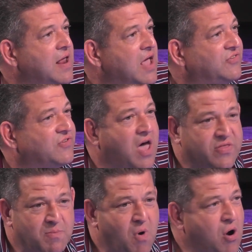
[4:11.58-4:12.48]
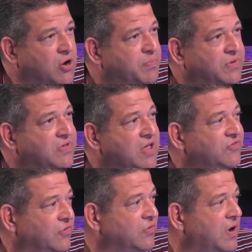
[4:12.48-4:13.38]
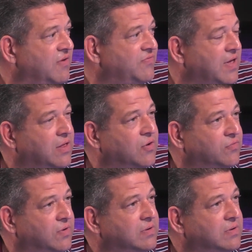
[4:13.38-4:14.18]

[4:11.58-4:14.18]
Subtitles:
I saw the market potential, and I fell over.